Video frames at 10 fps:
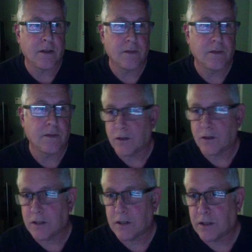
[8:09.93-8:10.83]
No, it's
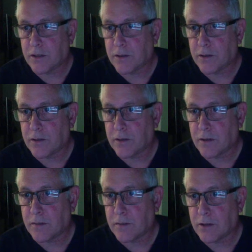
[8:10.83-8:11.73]
ETH. Here we go. I'm
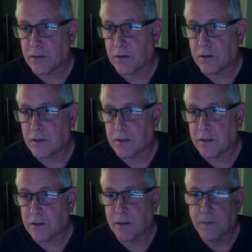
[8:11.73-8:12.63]
looking at the wrong one. Here we are.